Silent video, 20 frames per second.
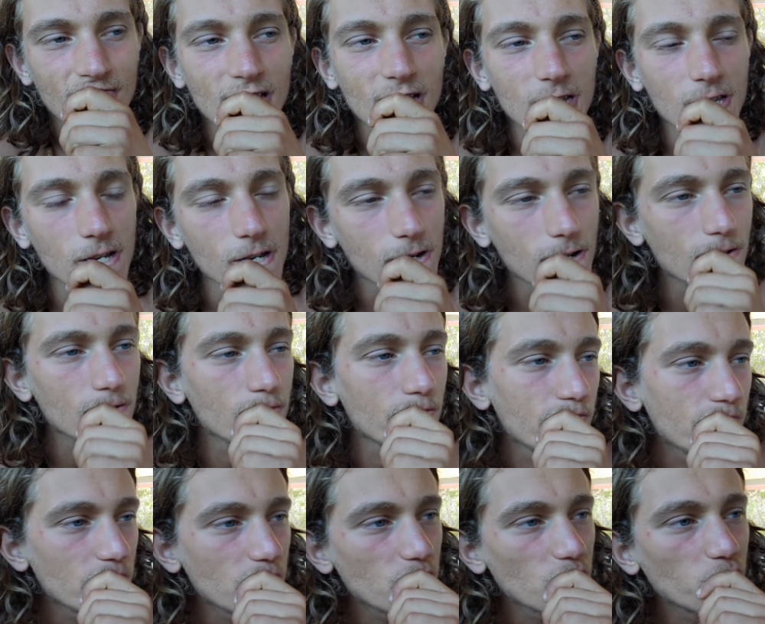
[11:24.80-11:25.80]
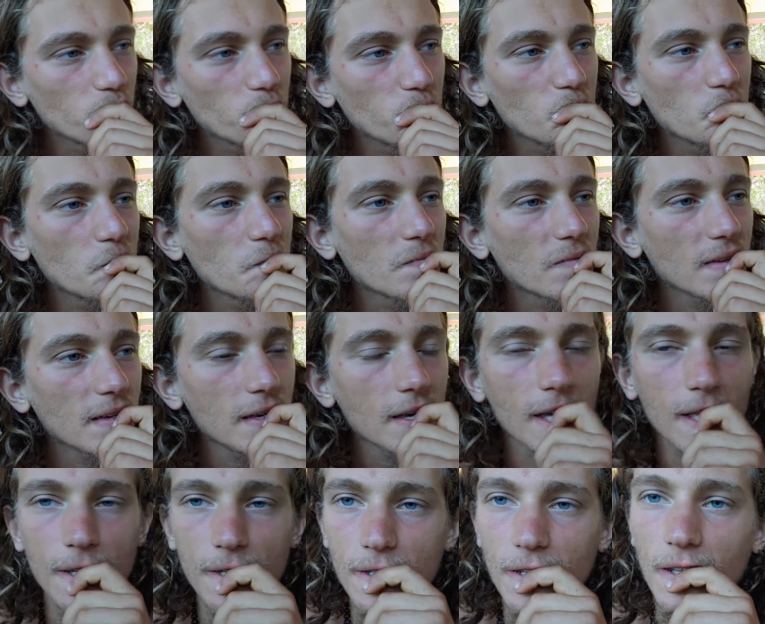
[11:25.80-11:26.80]
So, yeah,
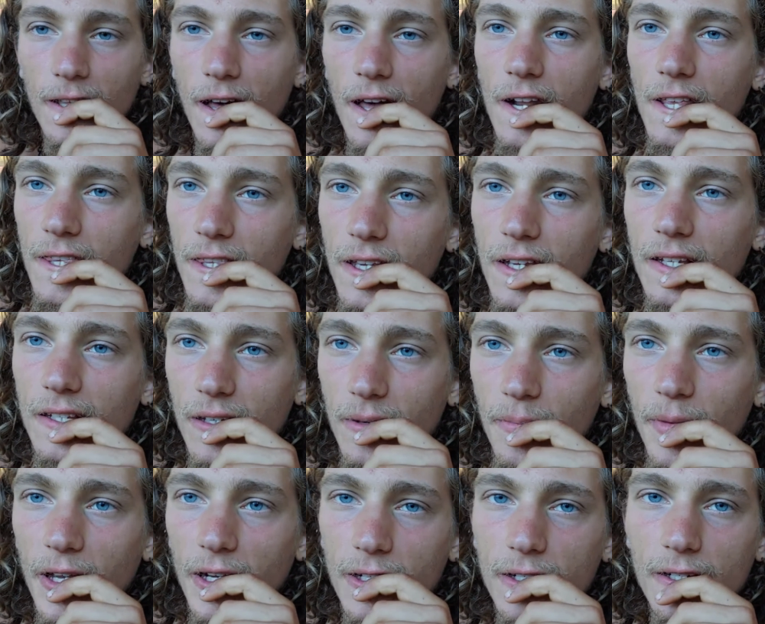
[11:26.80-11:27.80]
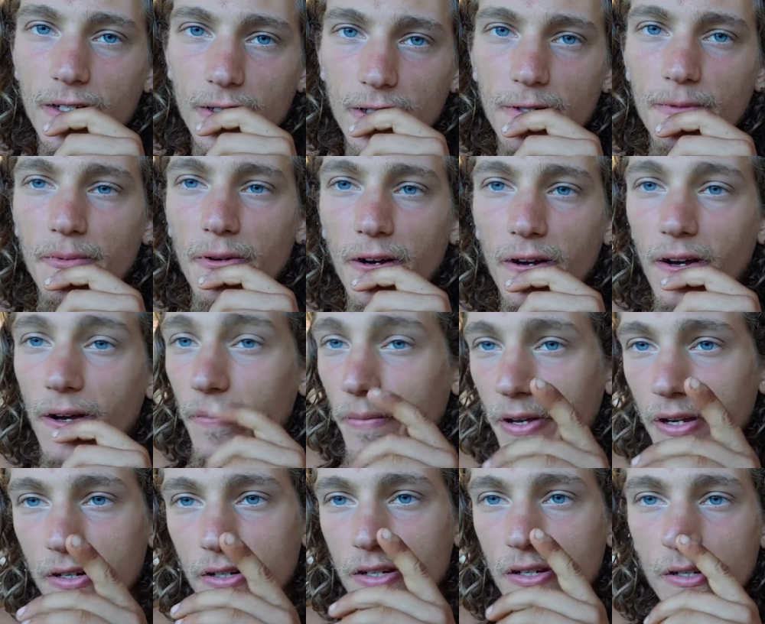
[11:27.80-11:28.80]
there's a lot of things I'm anxious about. I'm
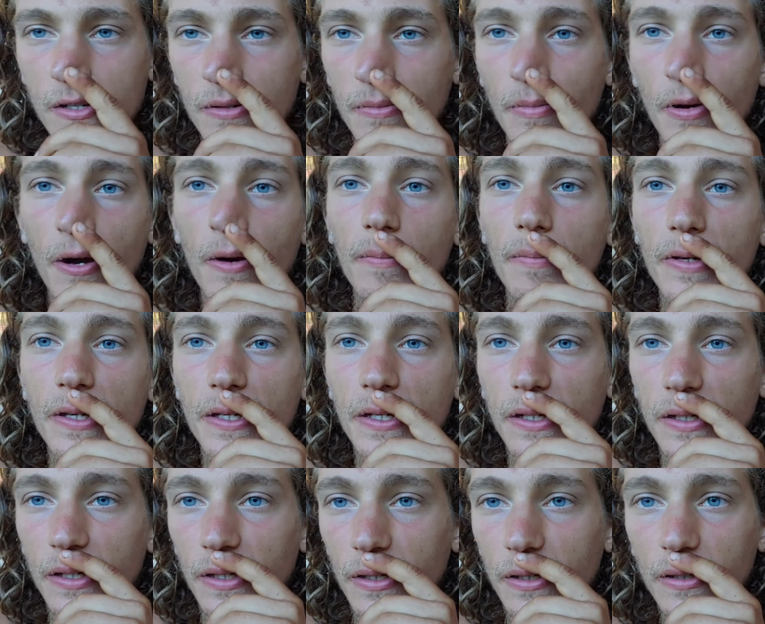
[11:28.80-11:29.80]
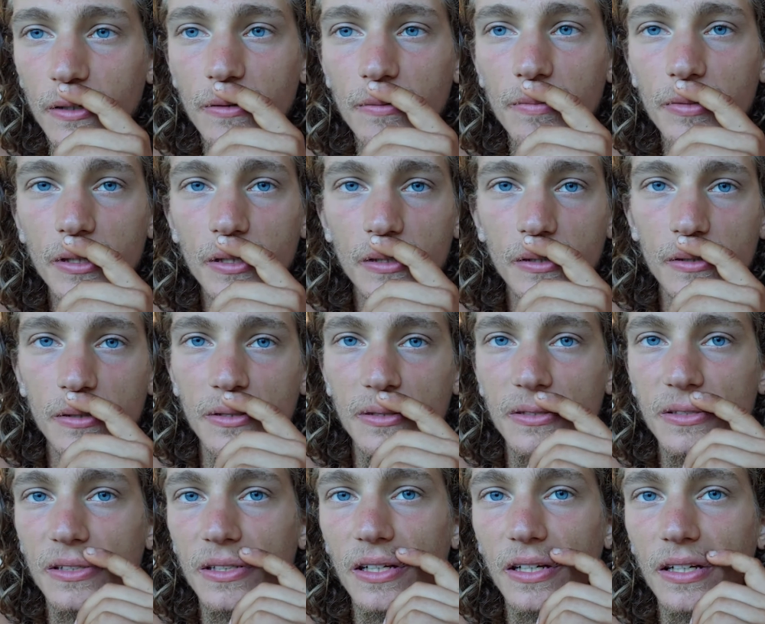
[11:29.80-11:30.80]
anxious about being here because
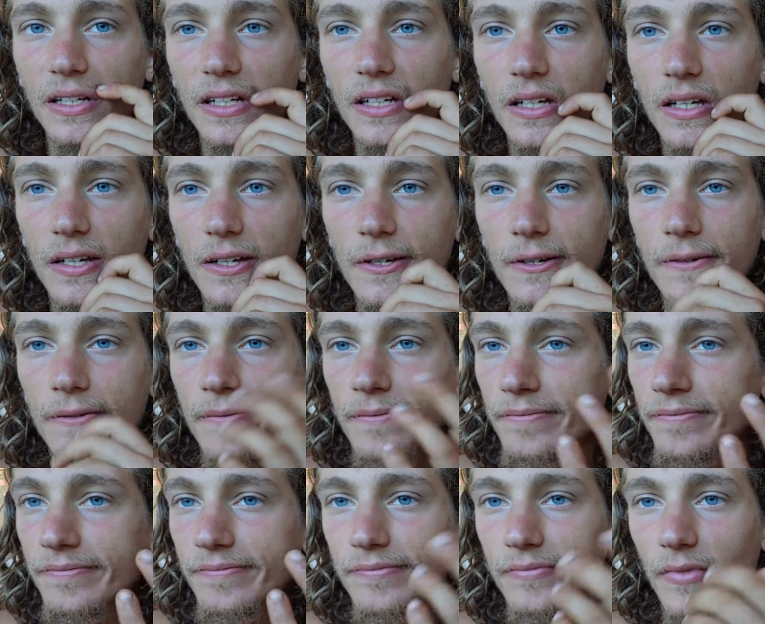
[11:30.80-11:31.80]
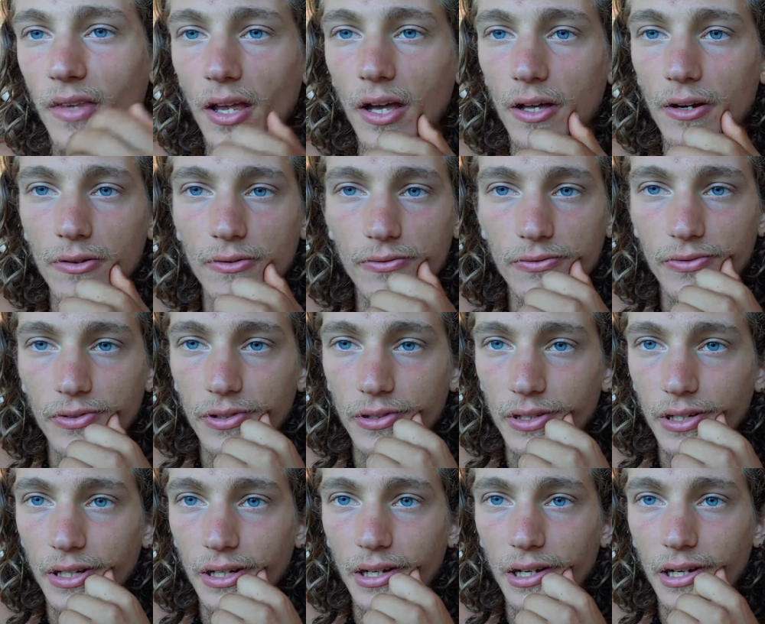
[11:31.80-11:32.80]
it's like I don't feel
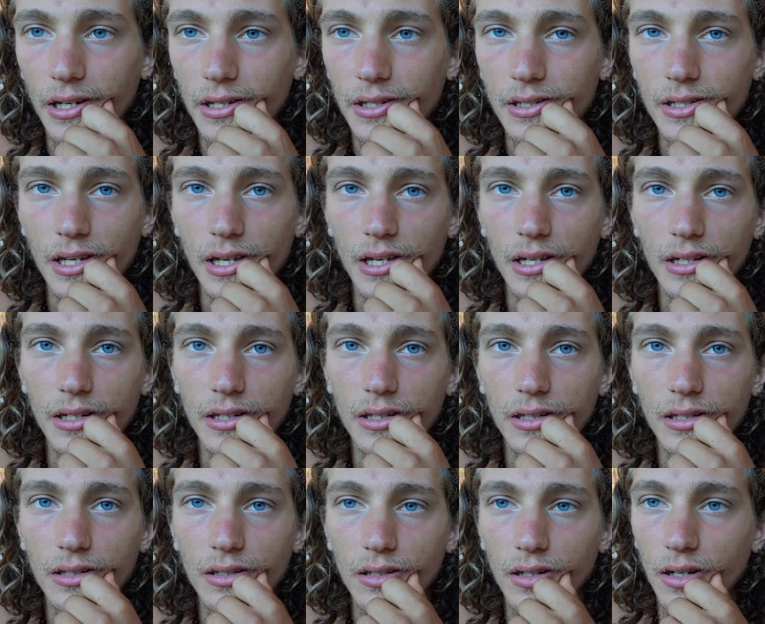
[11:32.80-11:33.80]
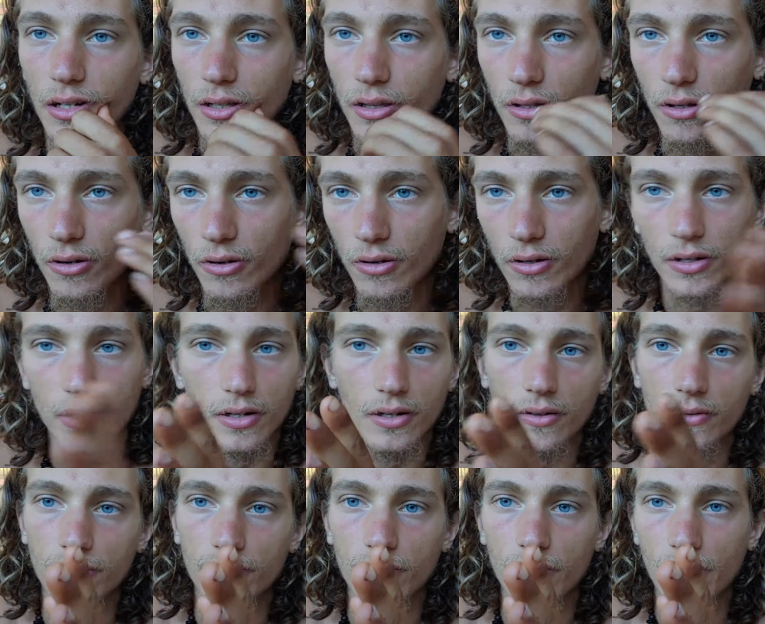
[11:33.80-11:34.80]
like I can take a long
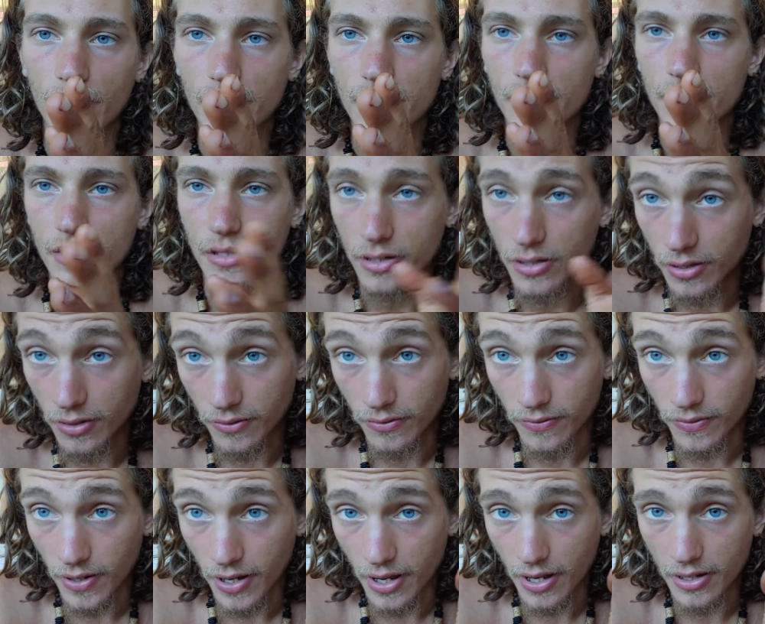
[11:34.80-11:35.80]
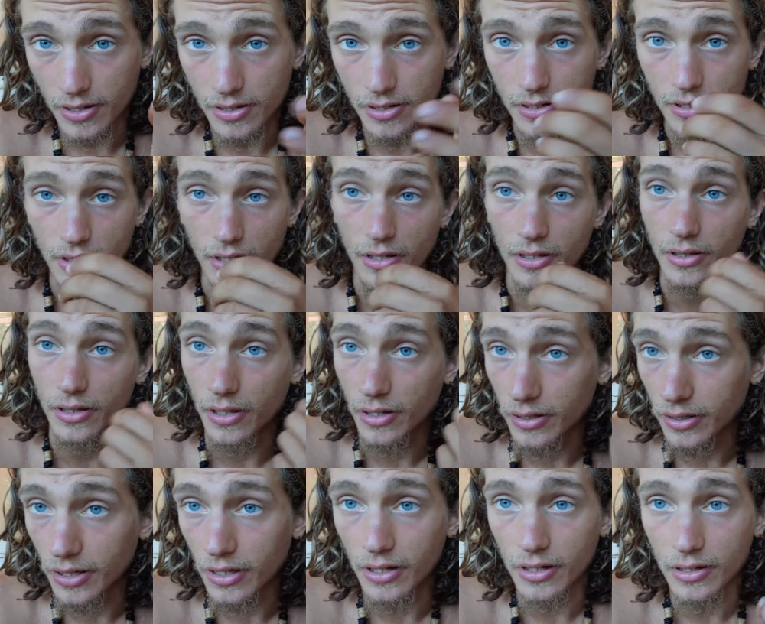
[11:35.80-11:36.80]
enough rest to fast and
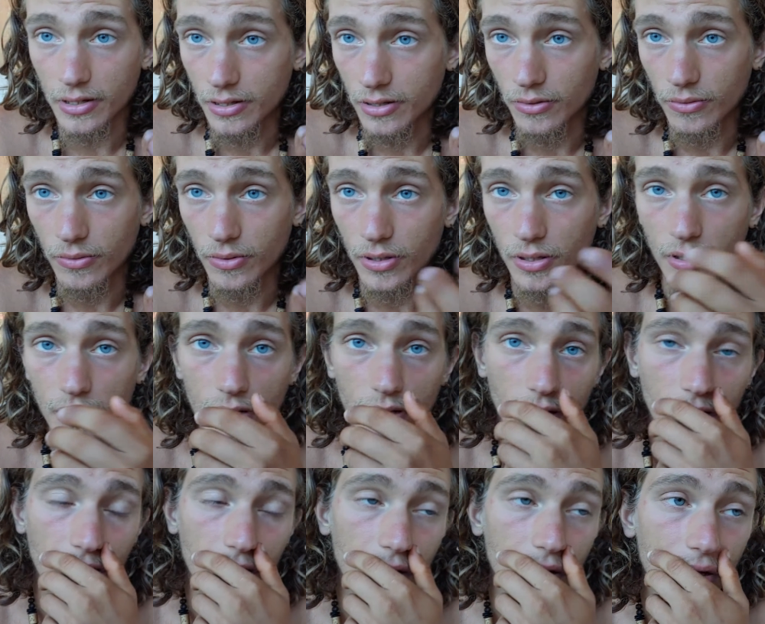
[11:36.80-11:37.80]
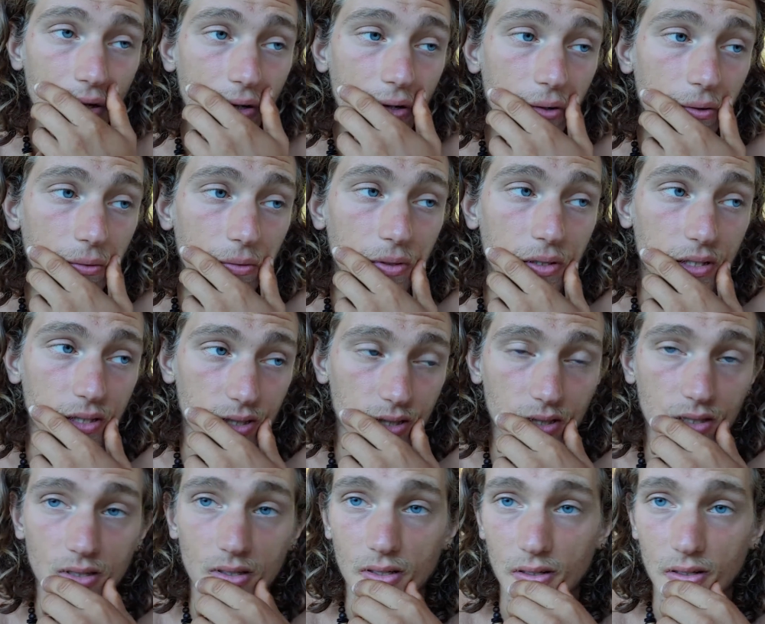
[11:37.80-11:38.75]
then get into work with